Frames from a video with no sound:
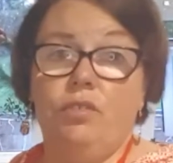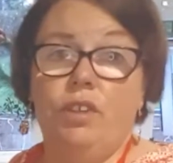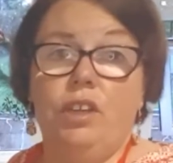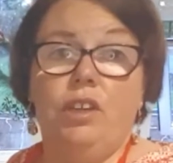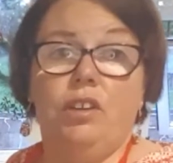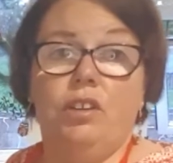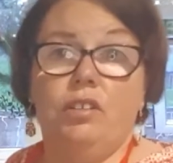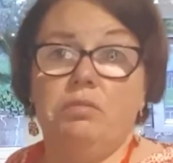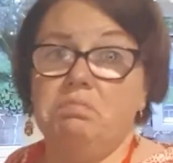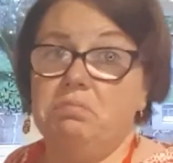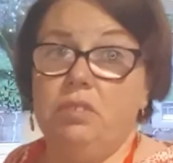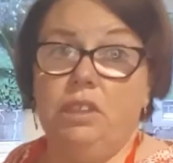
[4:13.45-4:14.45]
vinegar,
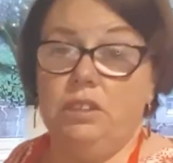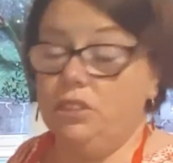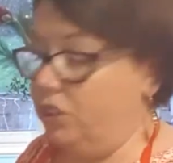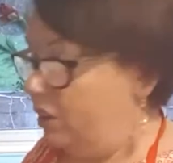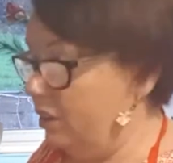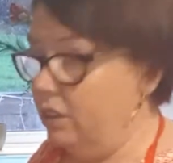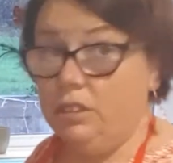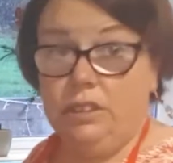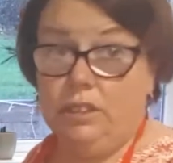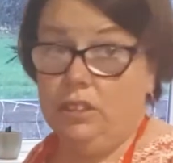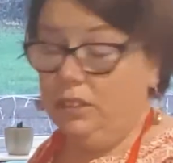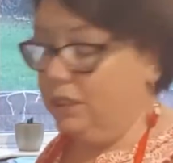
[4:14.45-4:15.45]
it
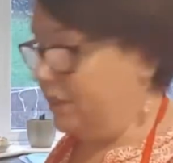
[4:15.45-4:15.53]
does the